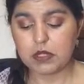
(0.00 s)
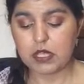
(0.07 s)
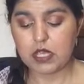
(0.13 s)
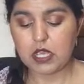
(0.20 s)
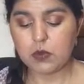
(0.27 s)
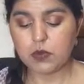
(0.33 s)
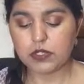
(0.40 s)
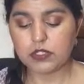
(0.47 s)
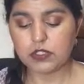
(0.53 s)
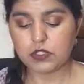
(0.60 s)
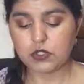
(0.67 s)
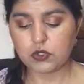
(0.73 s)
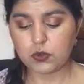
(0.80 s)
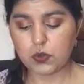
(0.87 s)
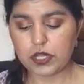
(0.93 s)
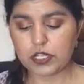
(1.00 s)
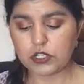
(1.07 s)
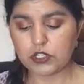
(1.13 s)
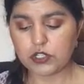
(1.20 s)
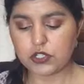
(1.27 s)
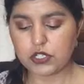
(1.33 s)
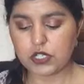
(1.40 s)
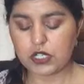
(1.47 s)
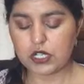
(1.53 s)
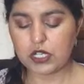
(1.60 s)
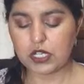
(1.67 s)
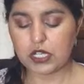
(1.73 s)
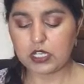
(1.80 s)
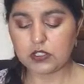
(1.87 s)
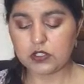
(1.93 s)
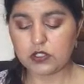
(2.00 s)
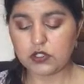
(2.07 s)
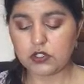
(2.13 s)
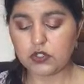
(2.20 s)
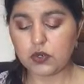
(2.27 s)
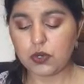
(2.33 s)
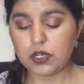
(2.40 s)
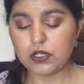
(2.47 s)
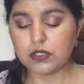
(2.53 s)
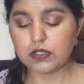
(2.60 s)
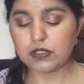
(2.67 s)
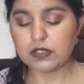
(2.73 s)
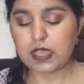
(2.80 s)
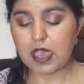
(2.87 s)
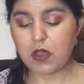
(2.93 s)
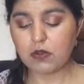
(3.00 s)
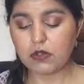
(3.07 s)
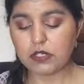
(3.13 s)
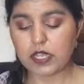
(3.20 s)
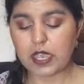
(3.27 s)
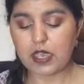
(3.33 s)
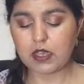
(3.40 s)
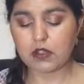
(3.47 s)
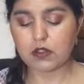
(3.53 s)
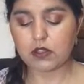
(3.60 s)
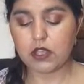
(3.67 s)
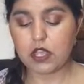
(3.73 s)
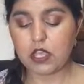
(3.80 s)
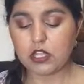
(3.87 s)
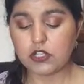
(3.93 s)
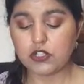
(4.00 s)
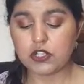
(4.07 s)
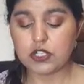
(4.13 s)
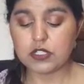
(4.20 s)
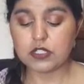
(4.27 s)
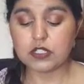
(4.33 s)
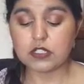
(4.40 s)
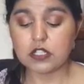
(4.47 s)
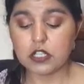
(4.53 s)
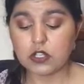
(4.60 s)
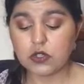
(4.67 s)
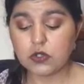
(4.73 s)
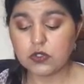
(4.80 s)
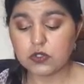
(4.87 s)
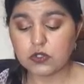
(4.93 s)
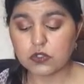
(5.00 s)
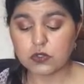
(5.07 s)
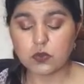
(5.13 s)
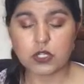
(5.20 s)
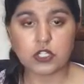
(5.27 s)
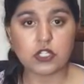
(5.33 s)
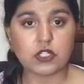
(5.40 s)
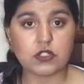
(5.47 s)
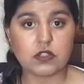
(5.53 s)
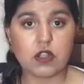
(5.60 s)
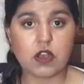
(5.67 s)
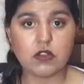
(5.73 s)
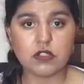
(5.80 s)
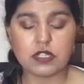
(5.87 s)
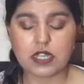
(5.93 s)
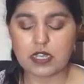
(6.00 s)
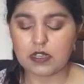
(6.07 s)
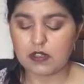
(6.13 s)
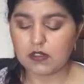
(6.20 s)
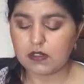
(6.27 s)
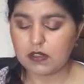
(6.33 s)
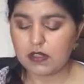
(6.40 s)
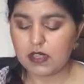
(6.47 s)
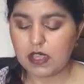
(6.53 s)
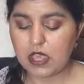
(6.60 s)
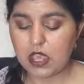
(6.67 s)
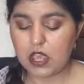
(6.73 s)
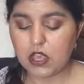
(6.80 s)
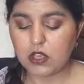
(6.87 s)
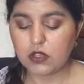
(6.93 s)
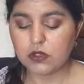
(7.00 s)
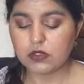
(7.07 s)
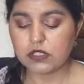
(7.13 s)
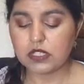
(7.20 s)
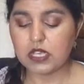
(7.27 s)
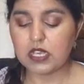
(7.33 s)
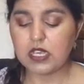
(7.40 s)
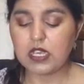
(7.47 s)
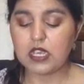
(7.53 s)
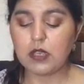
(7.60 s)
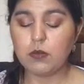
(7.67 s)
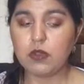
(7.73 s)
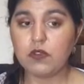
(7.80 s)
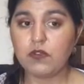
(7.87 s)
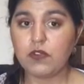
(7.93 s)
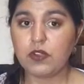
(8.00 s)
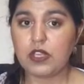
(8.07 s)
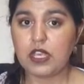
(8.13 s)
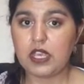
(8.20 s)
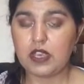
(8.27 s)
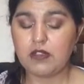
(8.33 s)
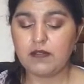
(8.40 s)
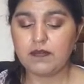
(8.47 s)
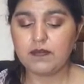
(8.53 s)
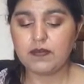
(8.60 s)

he would switch his short, stout tail just as he used to switch his long tail. You see, he would forget.